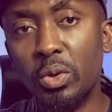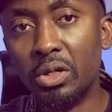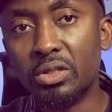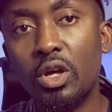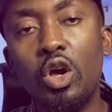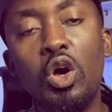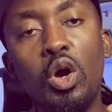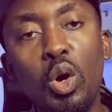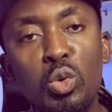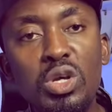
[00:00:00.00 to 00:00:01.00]
one,
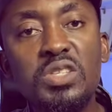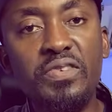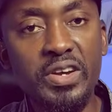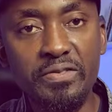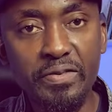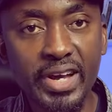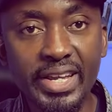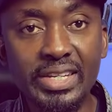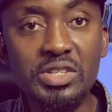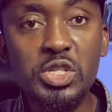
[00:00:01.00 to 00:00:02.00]
always
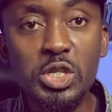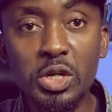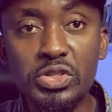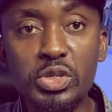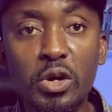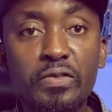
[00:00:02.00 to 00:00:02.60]
verify the source